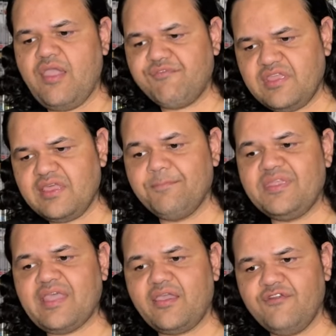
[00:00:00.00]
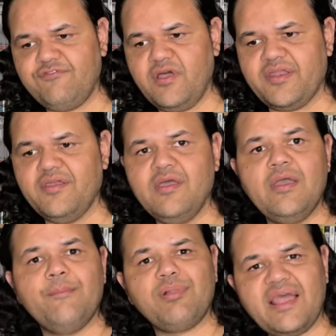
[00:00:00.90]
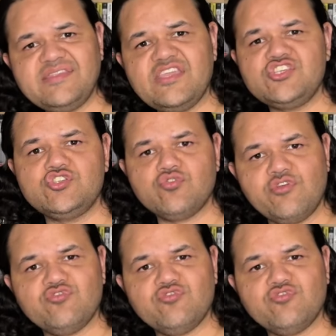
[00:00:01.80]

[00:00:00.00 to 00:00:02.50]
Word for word: Everything can be taken offline. PlayStation Store